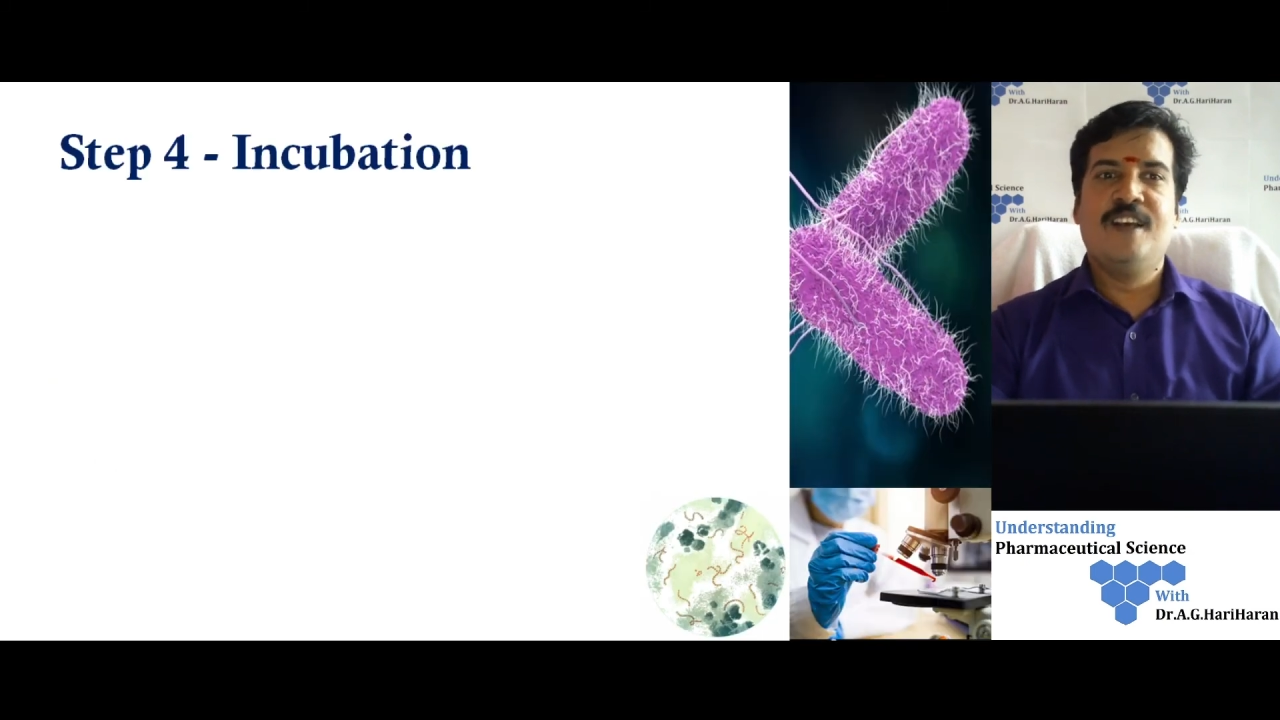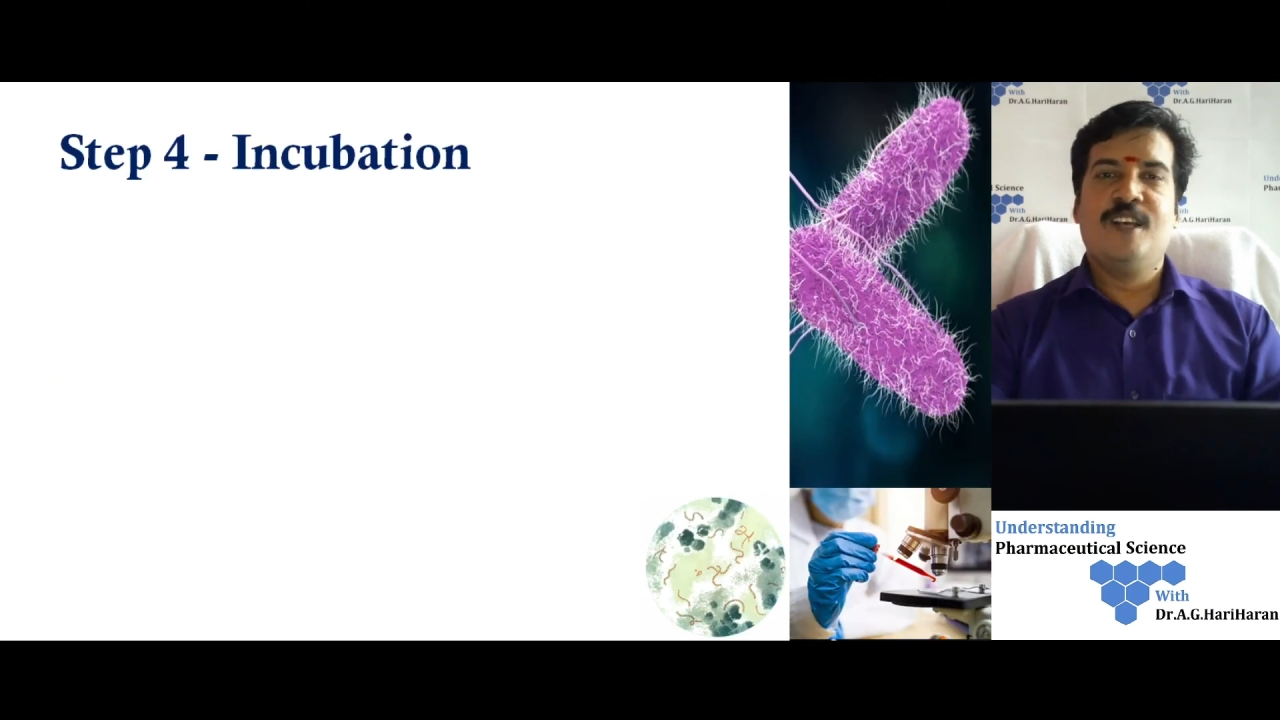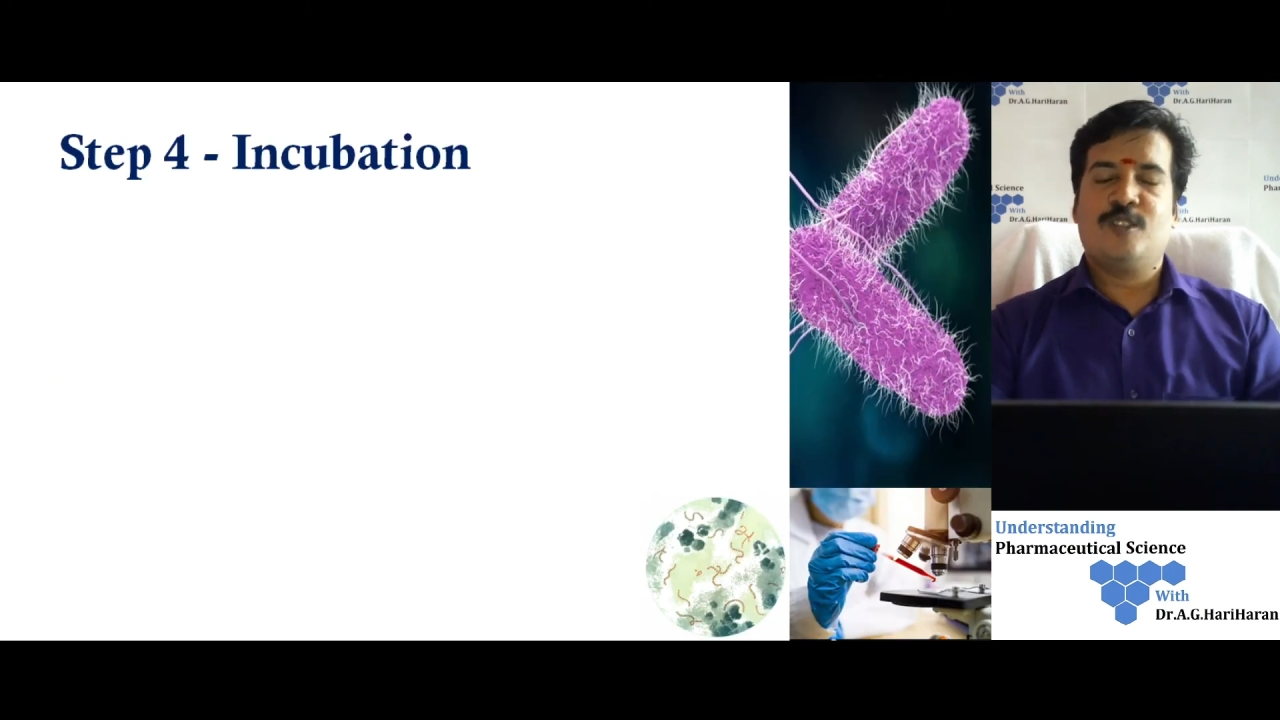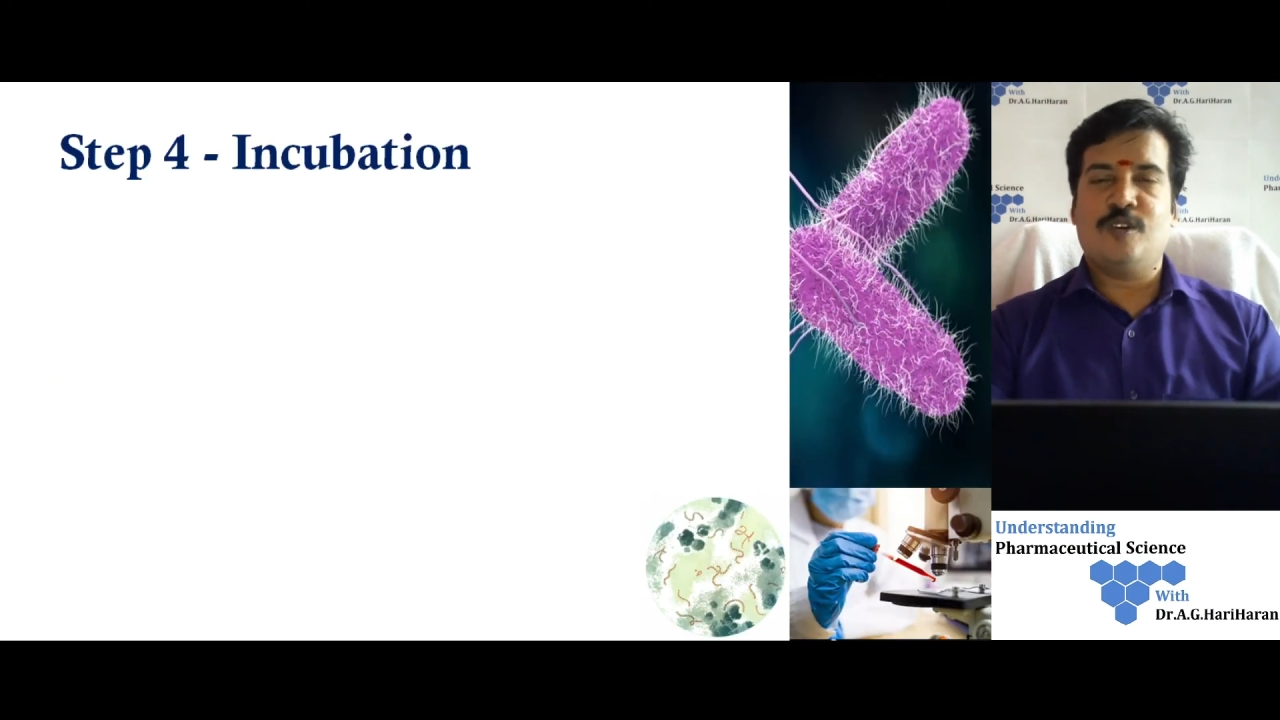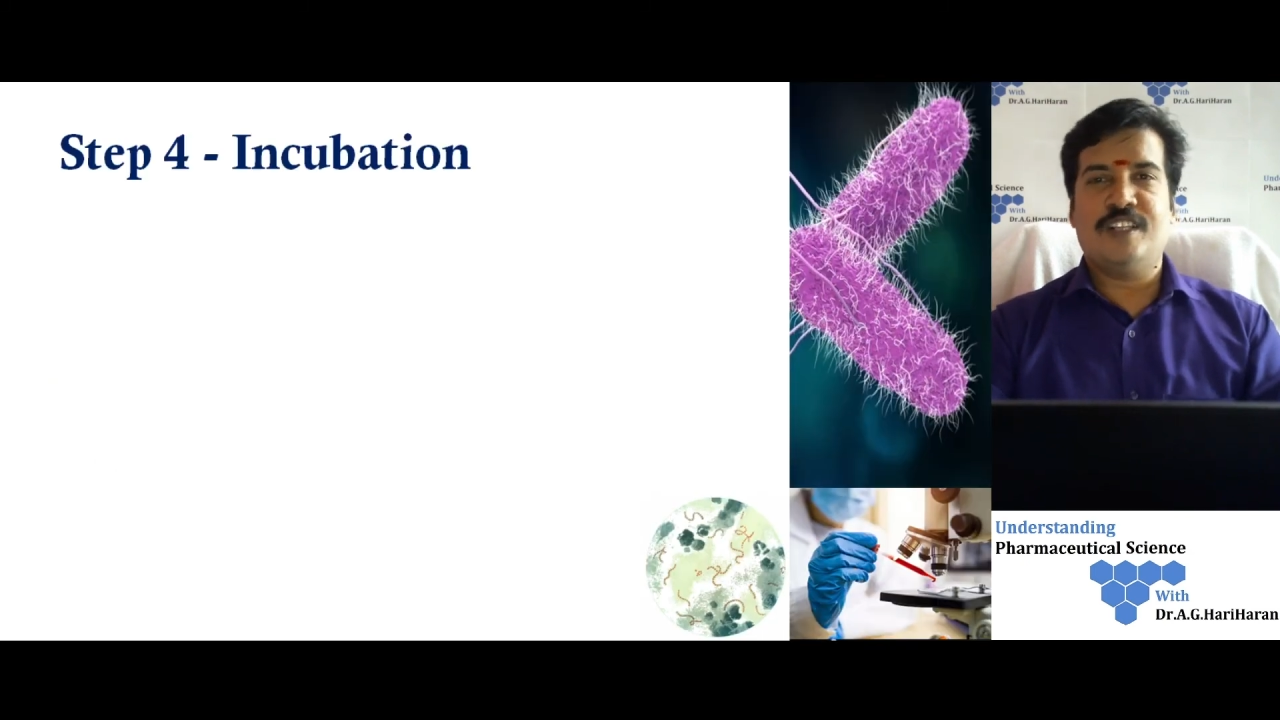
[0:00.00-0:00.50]

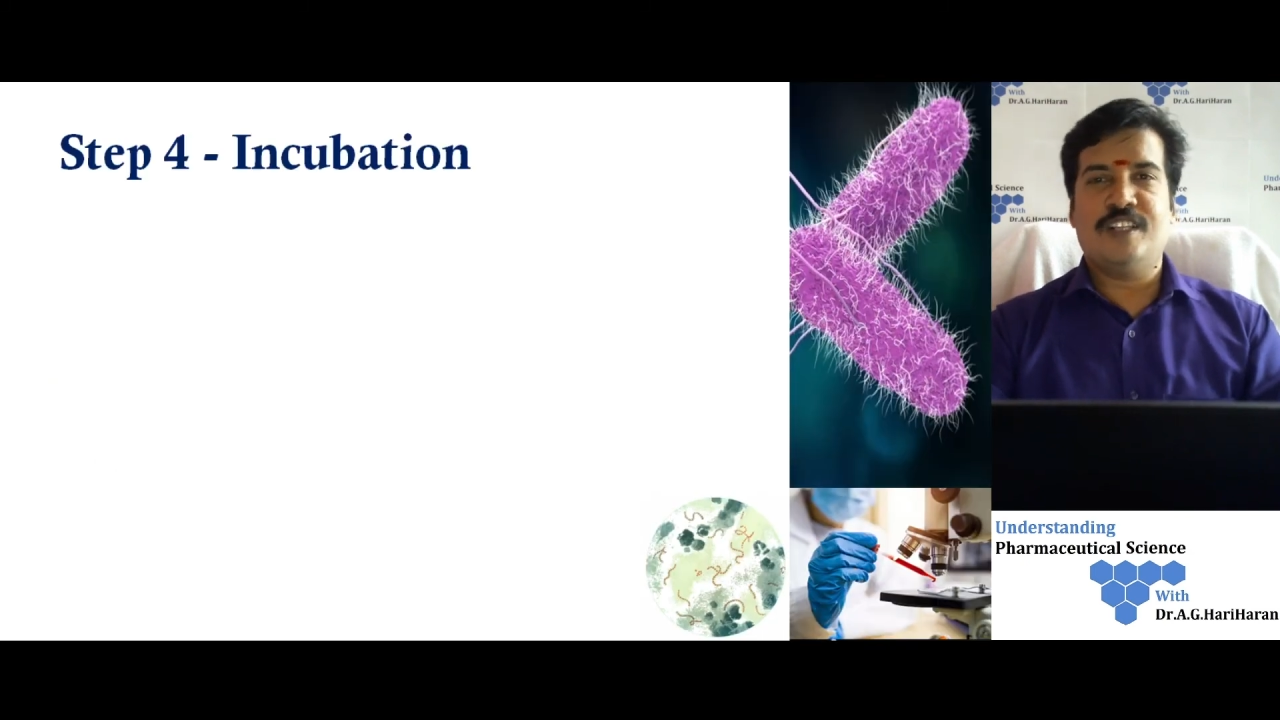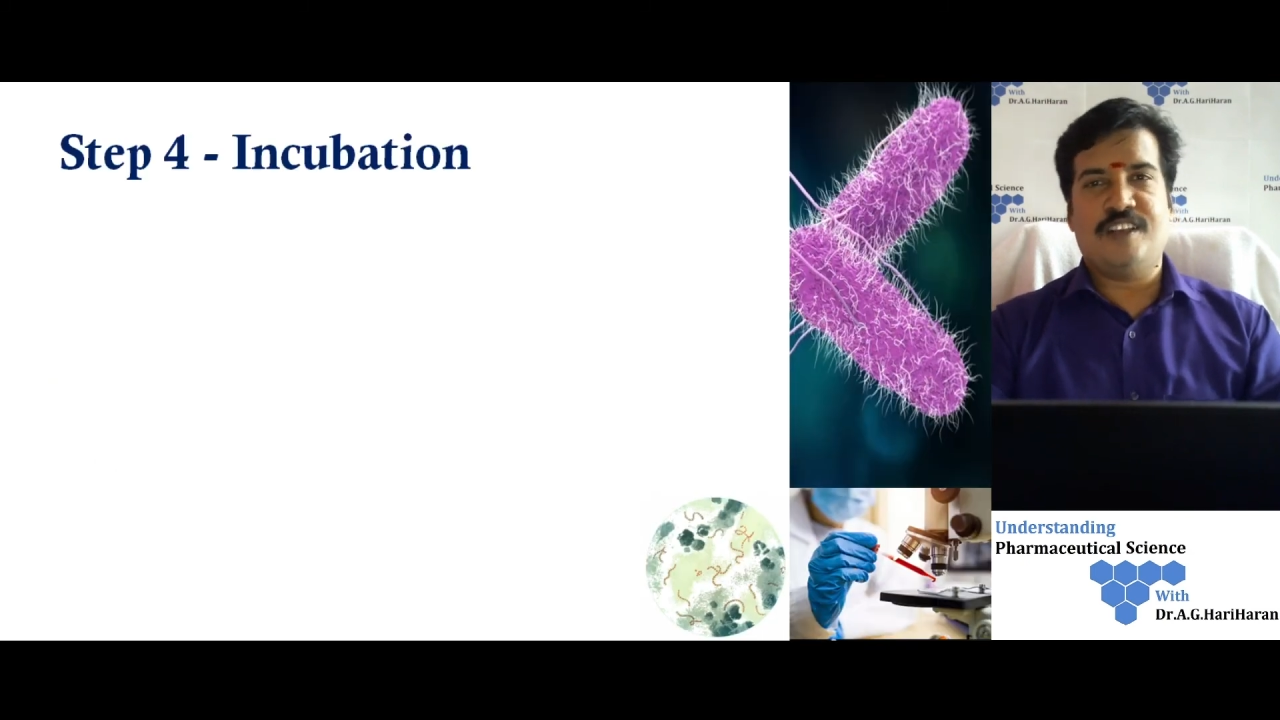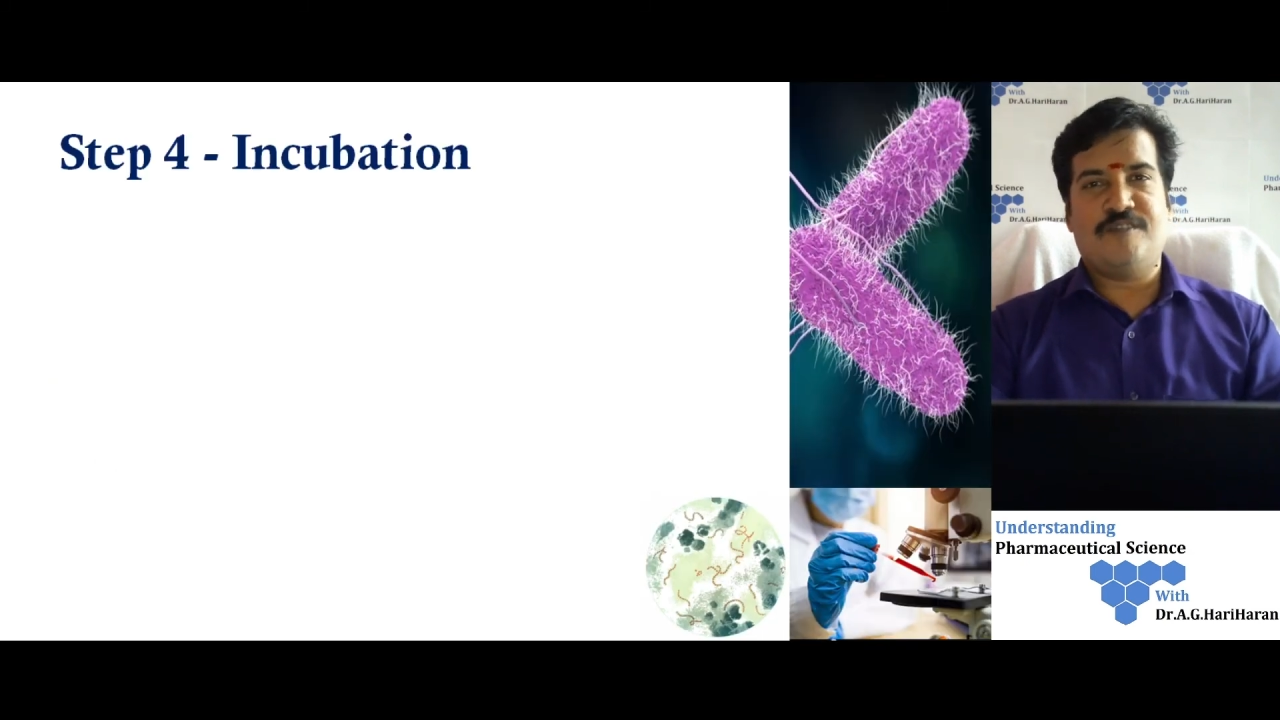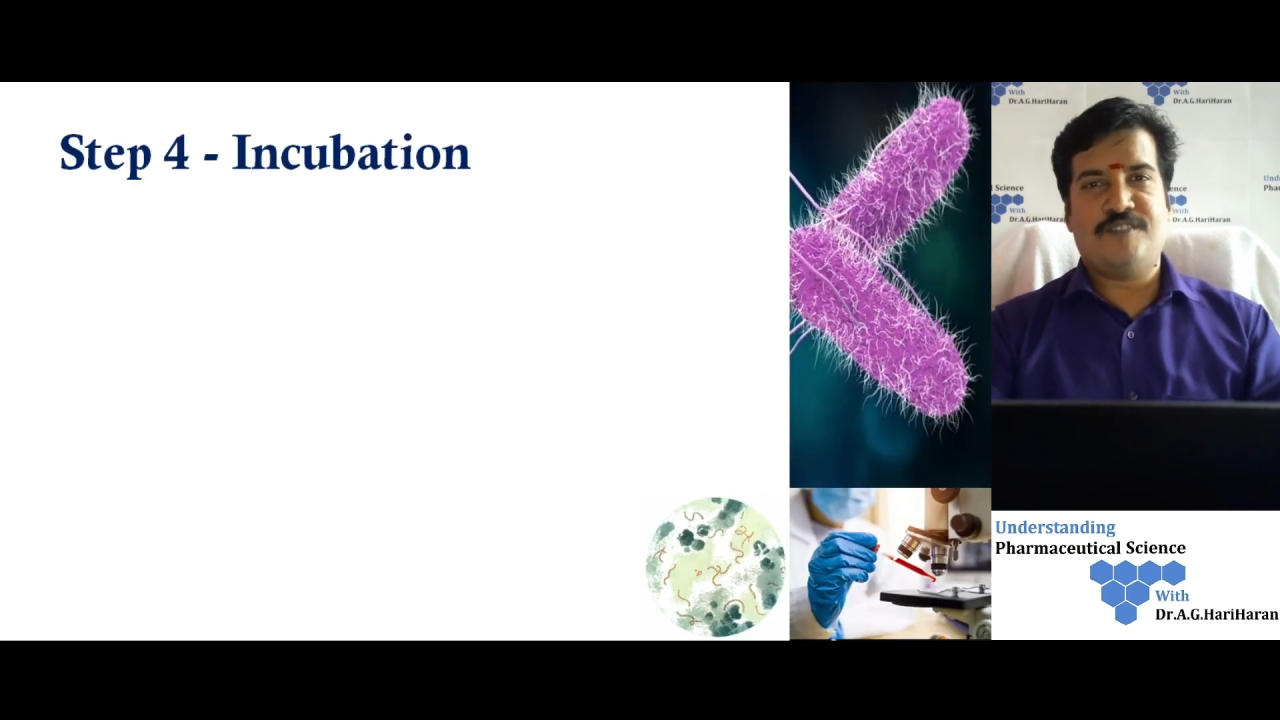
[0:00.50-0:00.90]
So in the